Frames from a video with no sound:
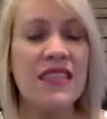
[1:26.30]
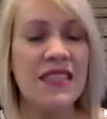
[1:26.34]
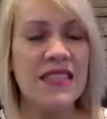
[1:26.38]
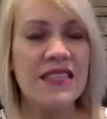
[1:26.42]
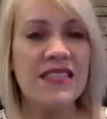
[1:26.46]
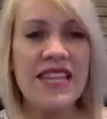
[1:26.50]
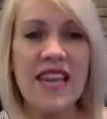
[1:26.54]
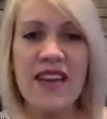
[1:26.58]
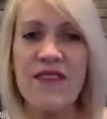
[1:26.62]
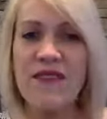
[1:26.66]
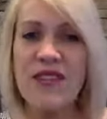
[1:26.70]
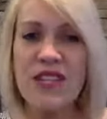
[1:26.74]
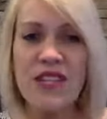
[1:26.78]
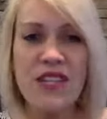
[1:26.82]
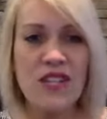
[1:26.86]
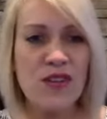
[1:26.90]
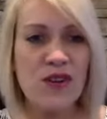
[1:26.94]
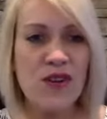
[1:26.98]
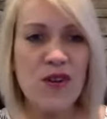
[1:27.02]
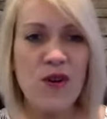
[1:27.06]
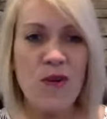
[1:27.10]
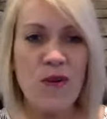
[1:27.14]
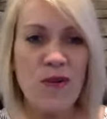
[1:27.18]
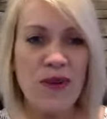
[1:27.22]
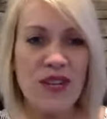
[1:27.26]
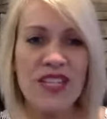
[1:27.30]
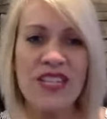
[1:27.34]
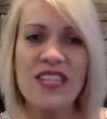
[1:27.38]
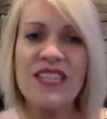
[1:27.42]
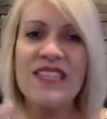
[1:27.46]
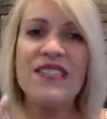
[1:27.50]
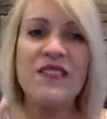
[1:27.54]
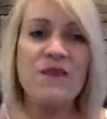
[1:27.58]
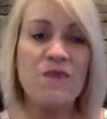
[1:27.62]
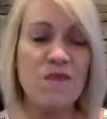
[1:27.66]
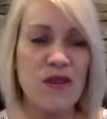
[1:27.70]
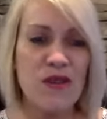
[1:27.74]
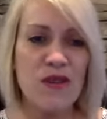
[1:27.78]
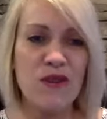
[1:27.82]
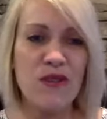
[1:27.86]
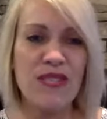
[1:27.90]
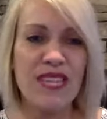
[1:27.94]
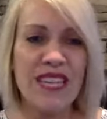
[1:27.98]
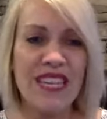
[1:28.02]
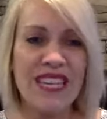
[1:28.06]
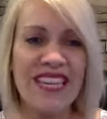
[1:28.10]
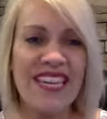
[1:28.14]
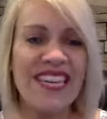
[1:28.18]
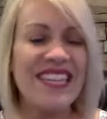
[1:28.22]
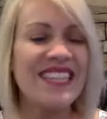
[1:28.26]
David and Nicole Binion's
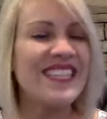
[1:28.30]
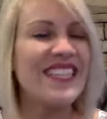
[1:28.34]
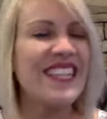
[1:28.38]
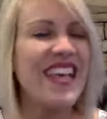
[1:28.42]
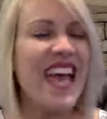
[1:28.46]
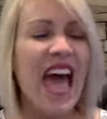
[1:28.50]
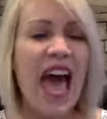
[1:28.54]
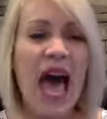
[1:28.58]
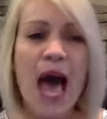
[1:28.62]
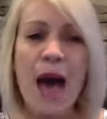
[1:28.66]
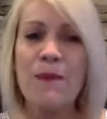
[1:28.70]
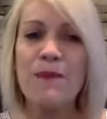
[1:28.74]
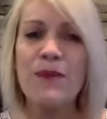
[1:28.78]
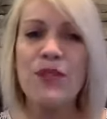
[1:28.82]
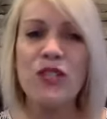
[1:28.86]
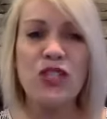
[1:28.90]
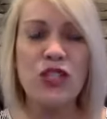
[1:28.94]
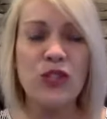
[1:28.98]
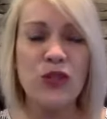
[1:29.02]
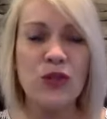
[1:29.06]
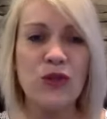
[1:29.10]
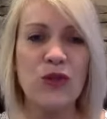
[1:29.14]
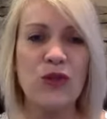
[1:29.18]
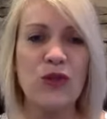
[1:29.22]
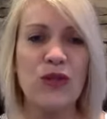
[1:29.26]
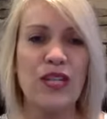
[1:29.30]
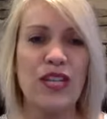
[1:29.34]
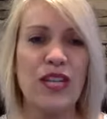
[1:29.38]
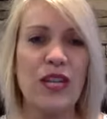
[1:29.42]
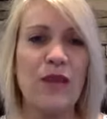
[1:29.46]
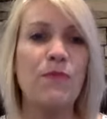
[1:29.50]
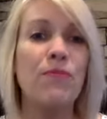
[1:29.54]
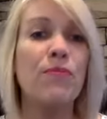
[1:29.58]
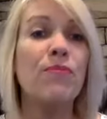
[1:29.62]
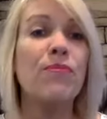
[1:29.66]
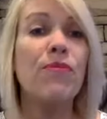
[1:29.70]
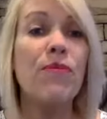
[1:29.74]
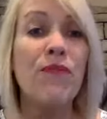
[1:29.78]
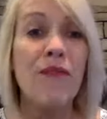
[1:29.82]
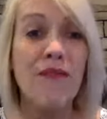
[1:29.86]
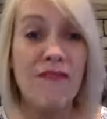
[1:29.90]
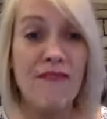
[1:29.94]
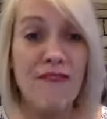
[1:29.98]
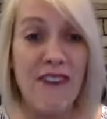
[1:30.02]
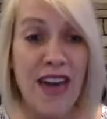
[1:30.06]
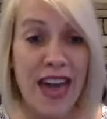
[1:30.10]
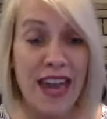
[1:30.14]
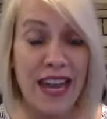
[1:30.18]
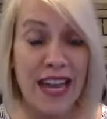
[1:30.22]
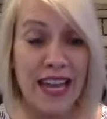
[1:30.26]
music is absolutely
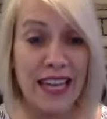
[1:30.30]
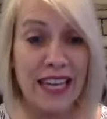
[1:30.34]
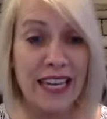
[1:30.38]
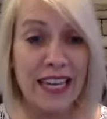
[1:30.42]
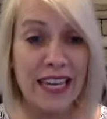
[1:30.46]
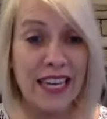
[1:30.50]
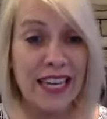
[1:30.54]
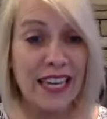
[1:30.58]
prophetic.